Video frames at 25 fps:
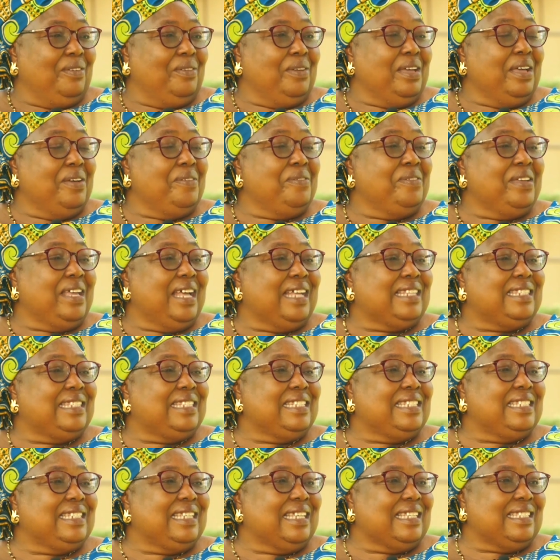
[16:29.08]
And we are
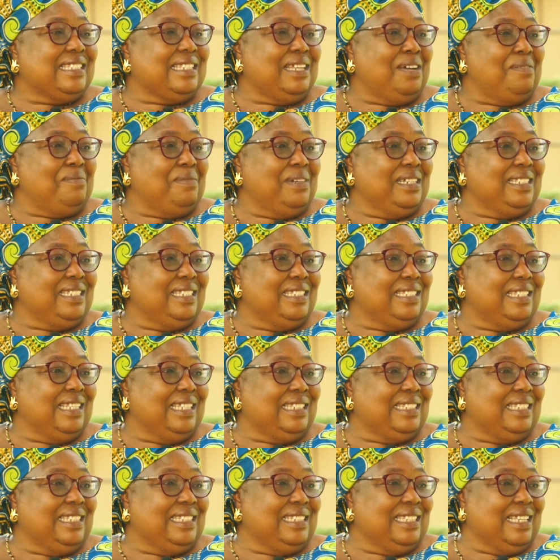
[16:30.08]
teachers. How much is a
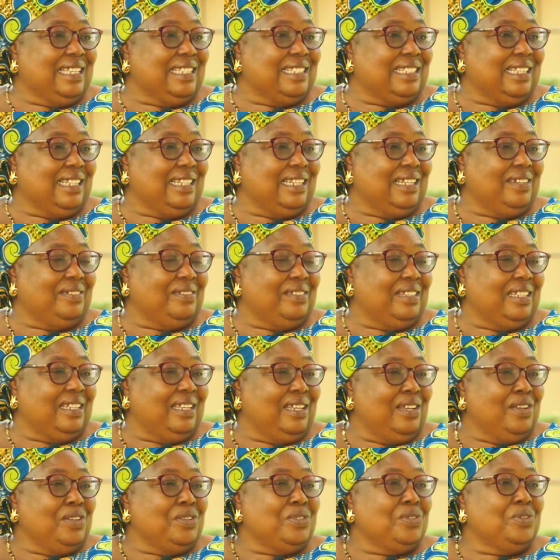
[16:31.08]
teacher's salary?
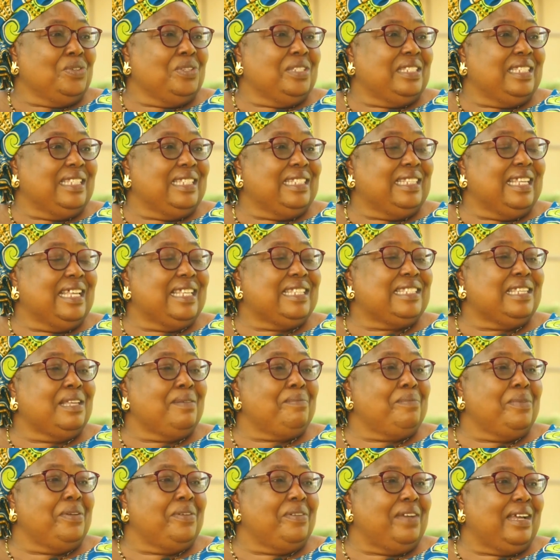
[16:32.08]
So you see, there's a
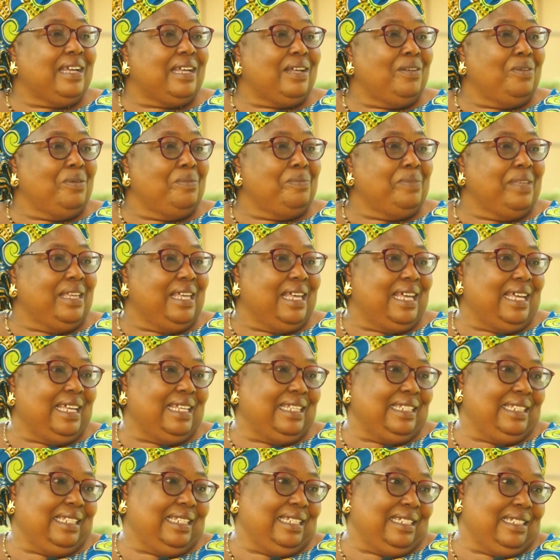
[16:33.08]
miracle
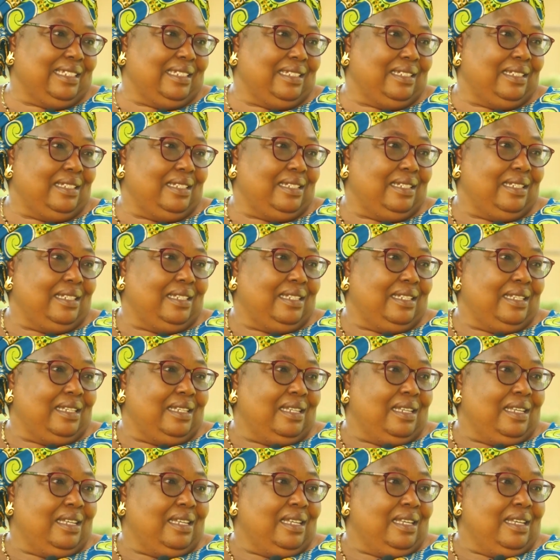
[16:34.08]
behind that.
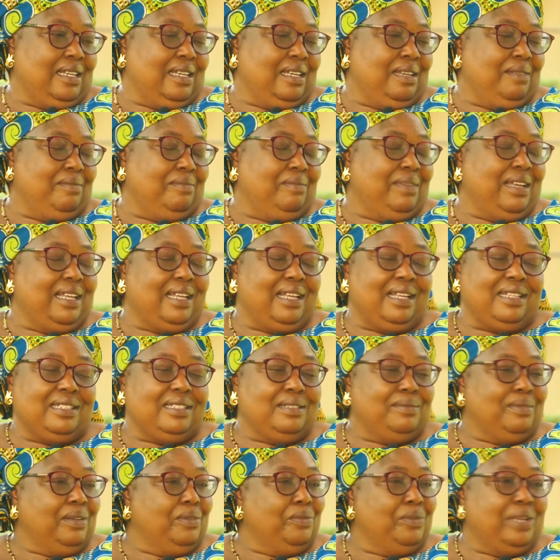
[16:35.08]
My
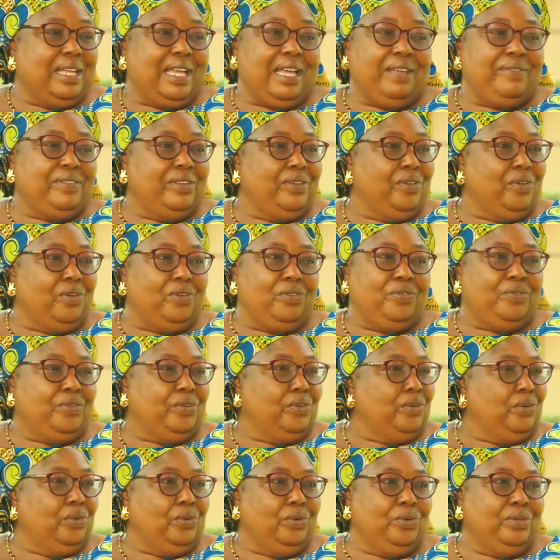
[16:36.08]
husband, we haven't gone
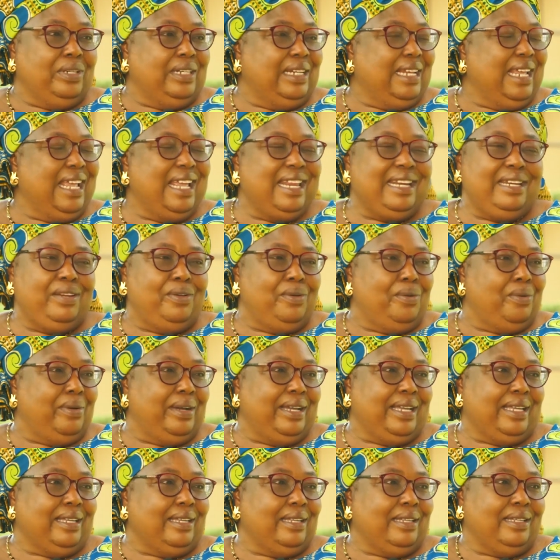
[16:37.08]
for loan
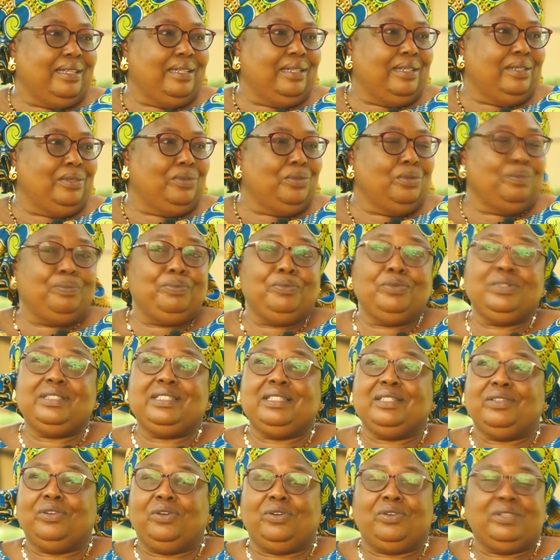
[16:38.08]
anywhere. Wow. To put
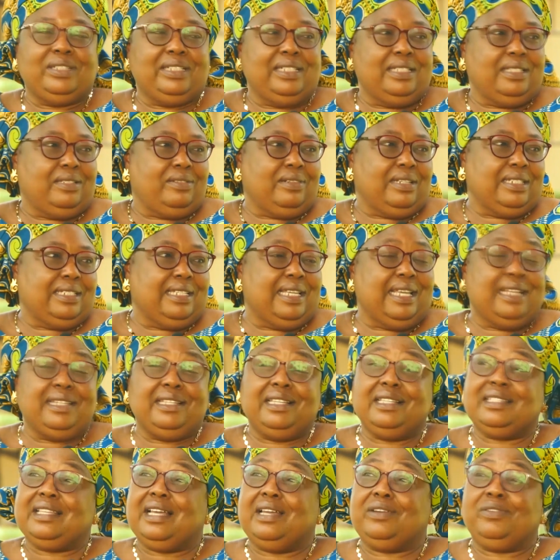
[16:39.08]
in all these structures. And
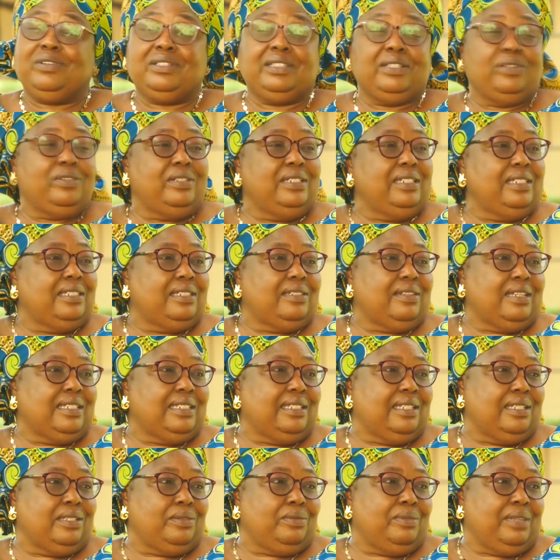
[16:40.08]
these are not the only
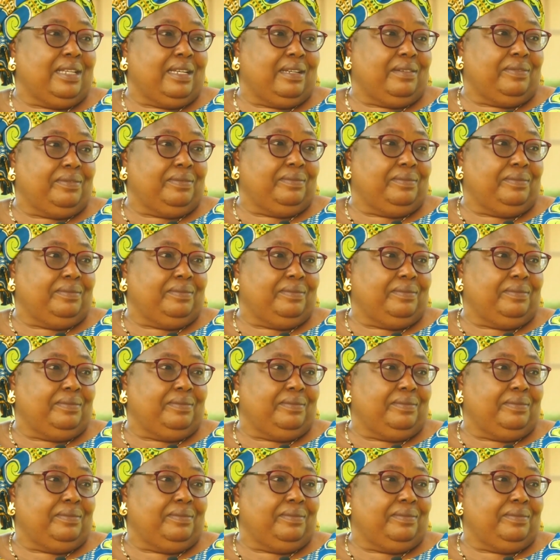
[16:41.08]
structures we have.